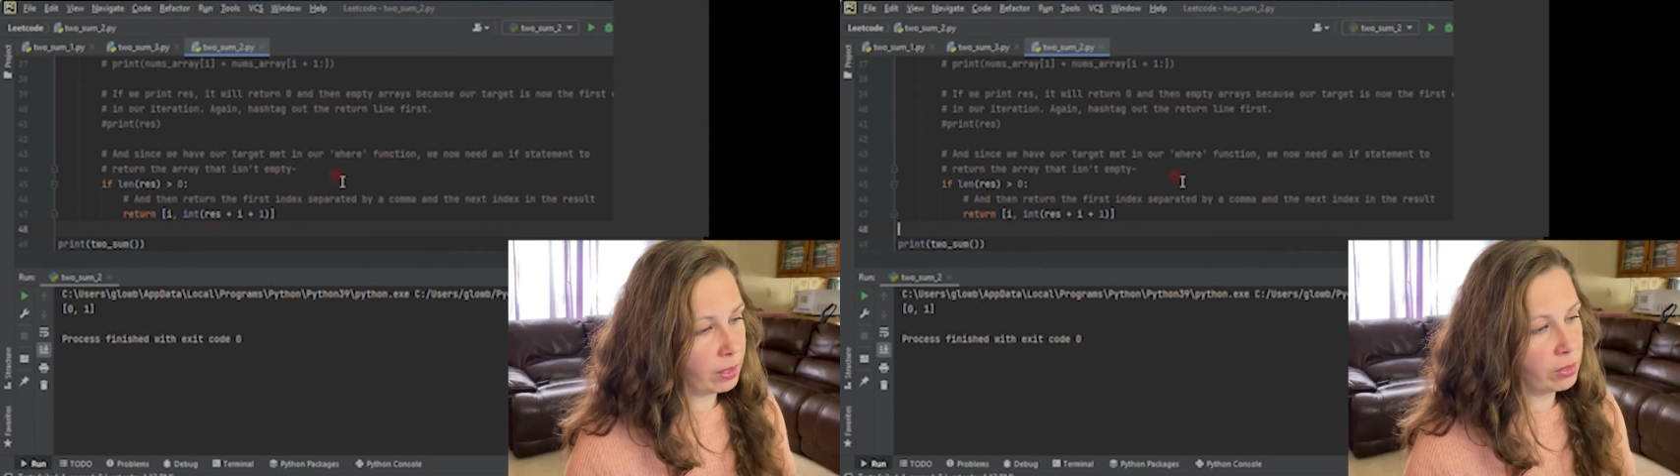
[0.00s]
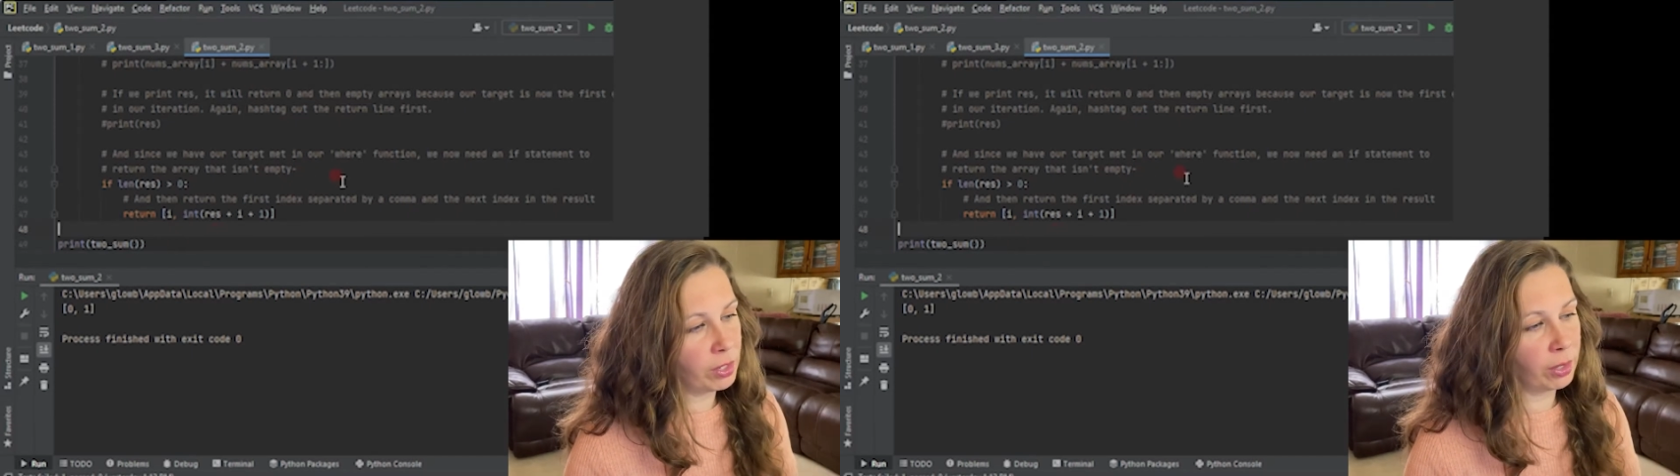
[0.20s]

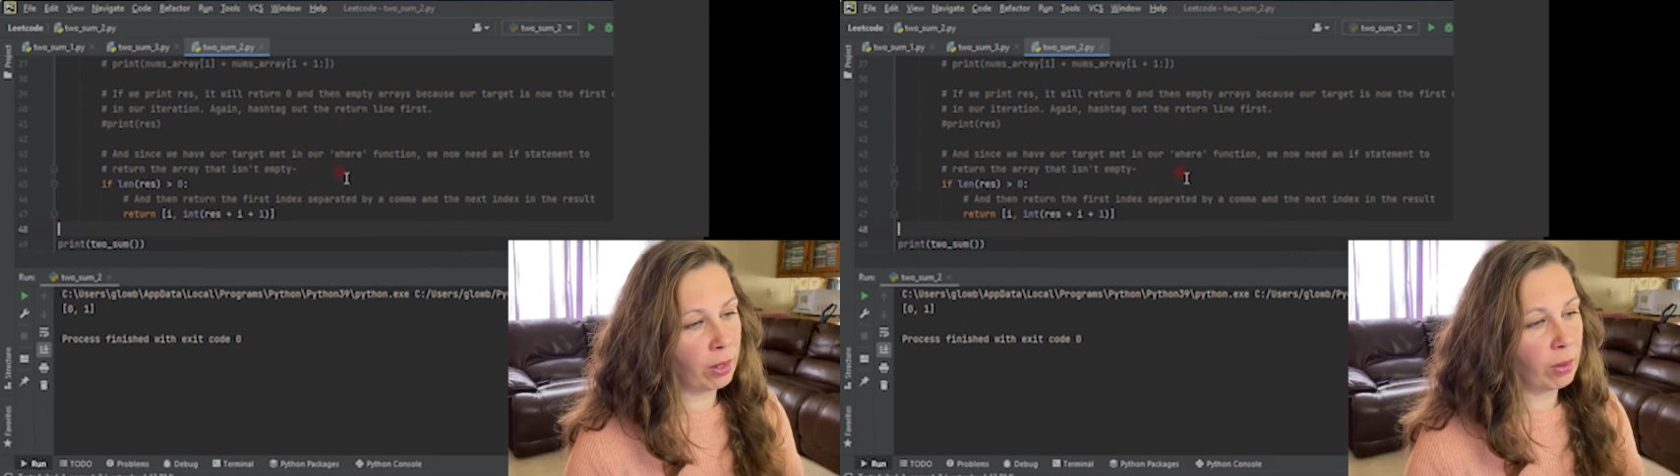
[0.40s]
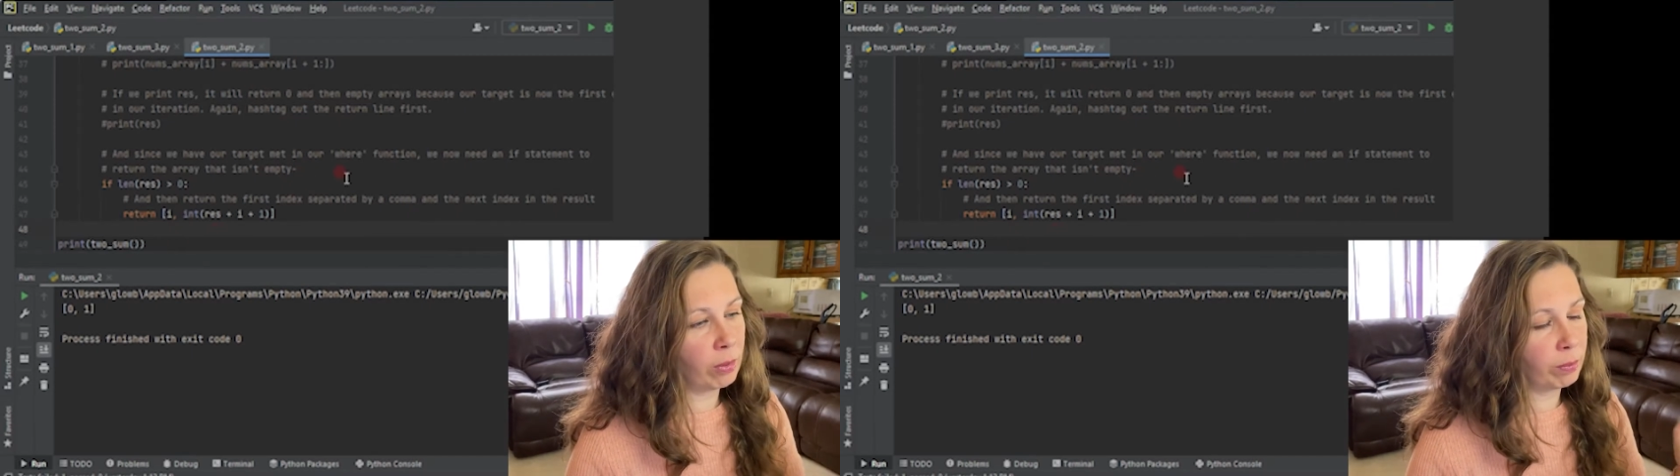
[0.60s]

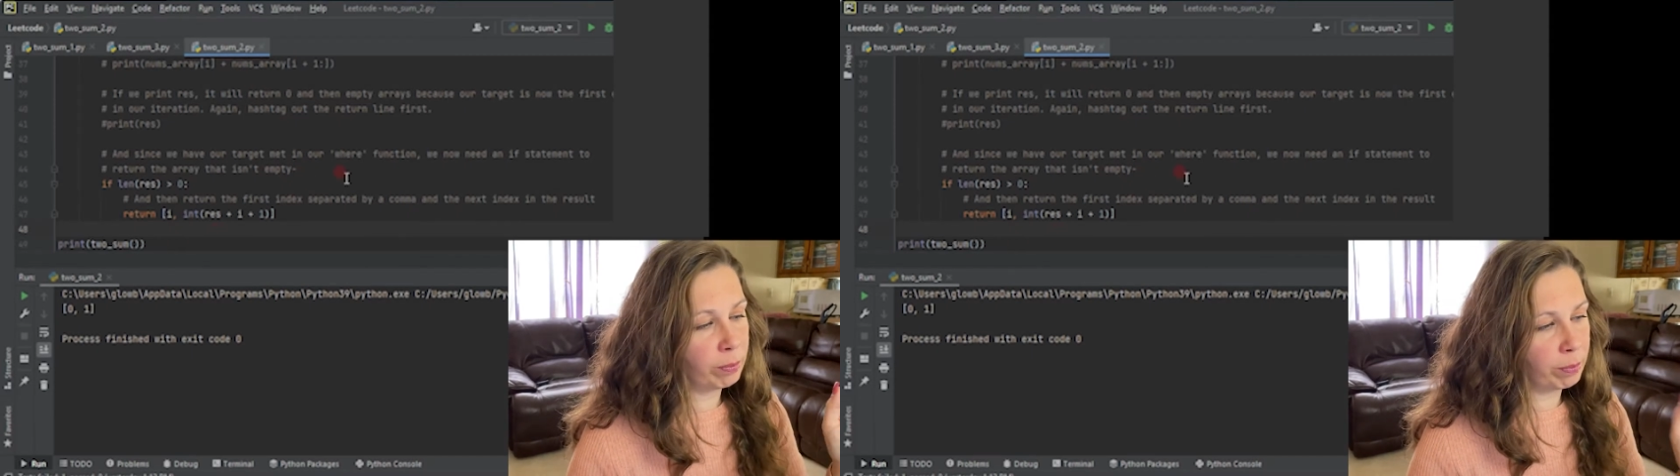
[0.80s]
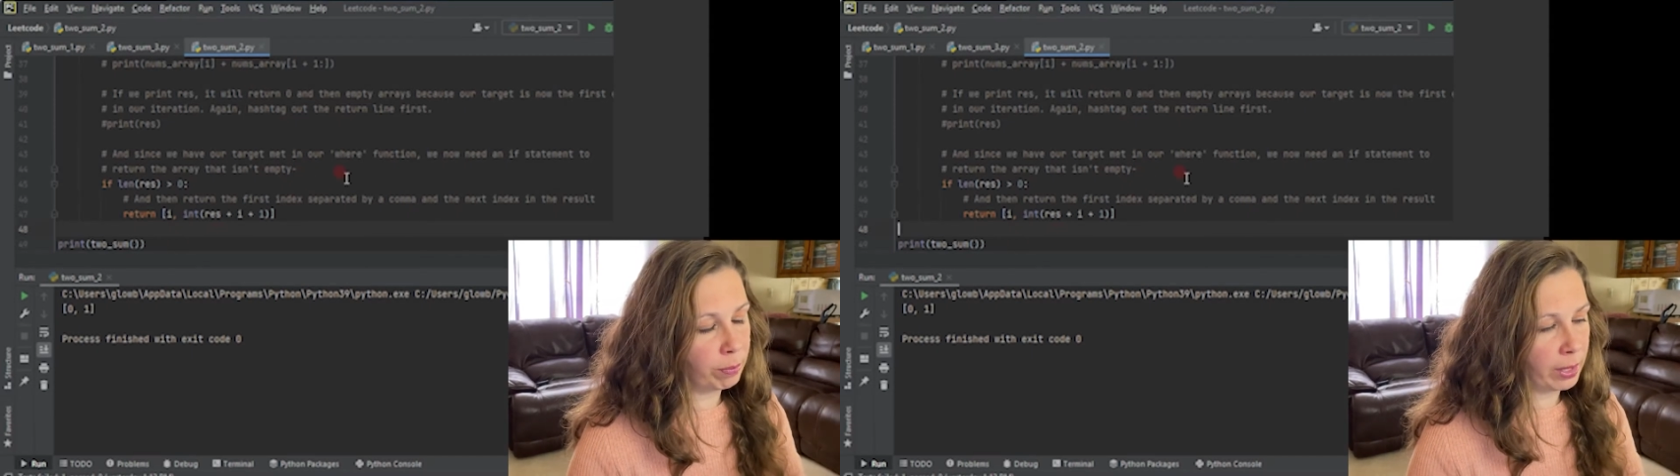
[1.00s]
0
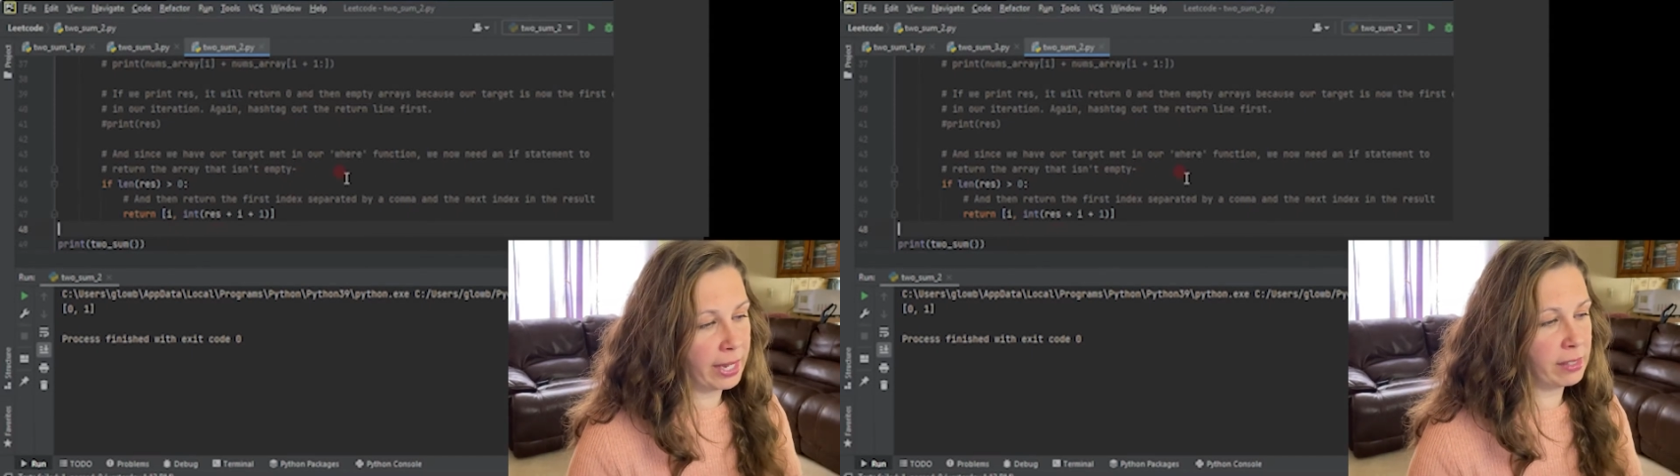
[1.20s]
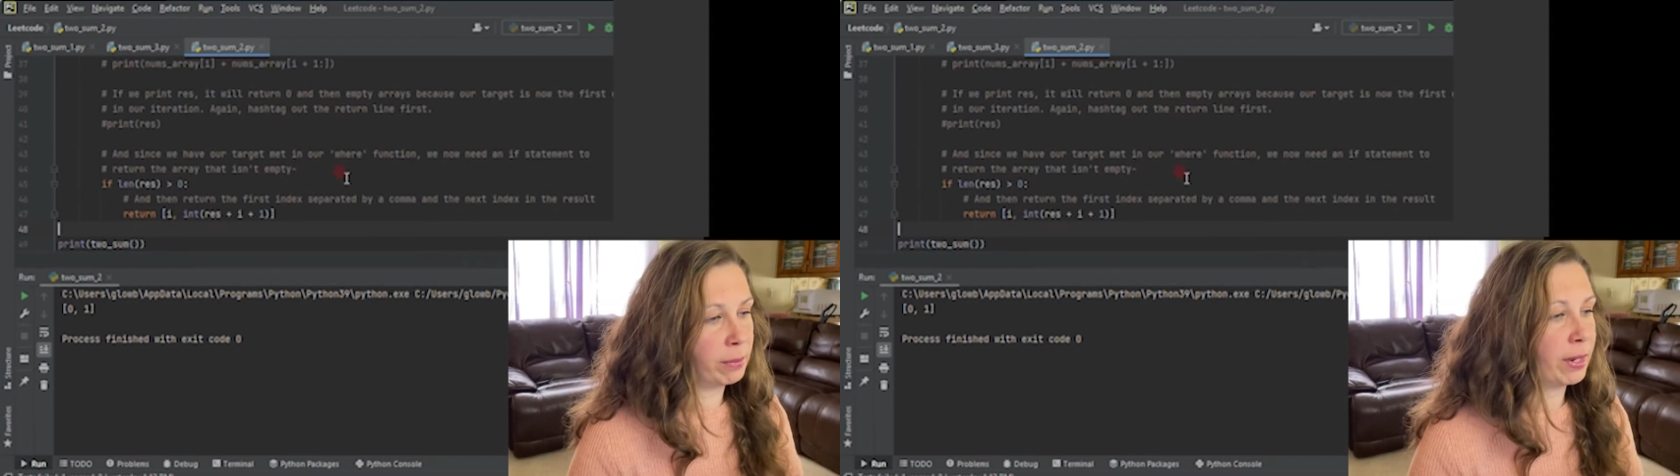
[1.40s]

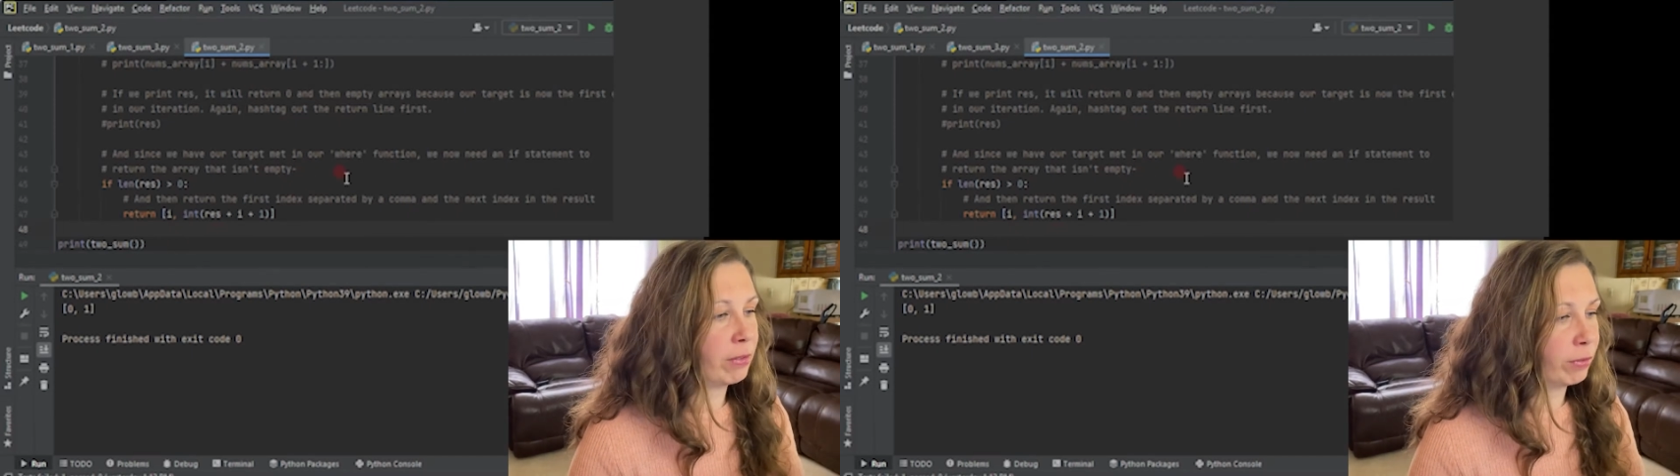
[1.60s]
placement